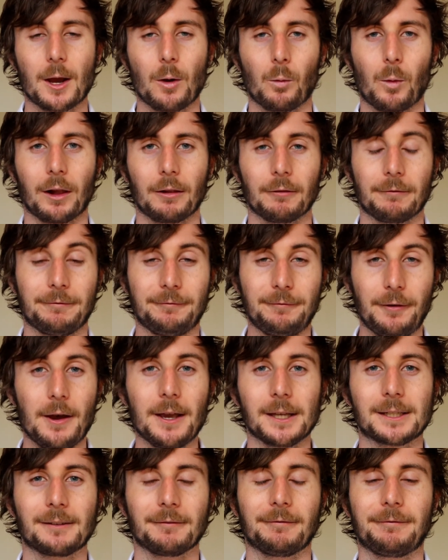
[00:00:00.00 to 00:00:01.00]
Well,
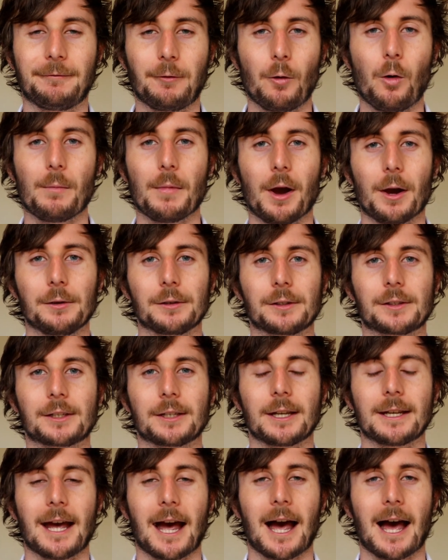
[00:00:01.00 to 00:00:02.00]
first and
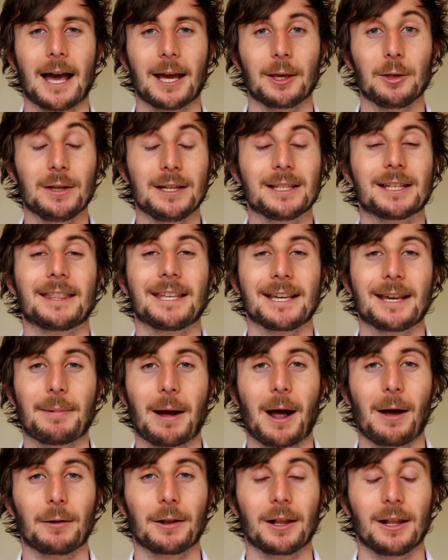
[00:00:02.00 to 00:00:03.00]
foremost, you need to think
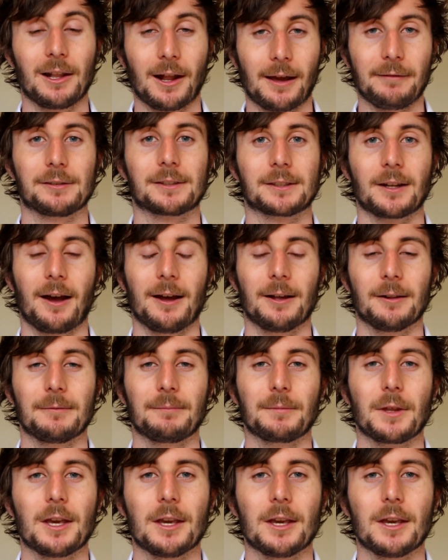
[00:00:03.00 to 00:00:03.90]
about lifestyle.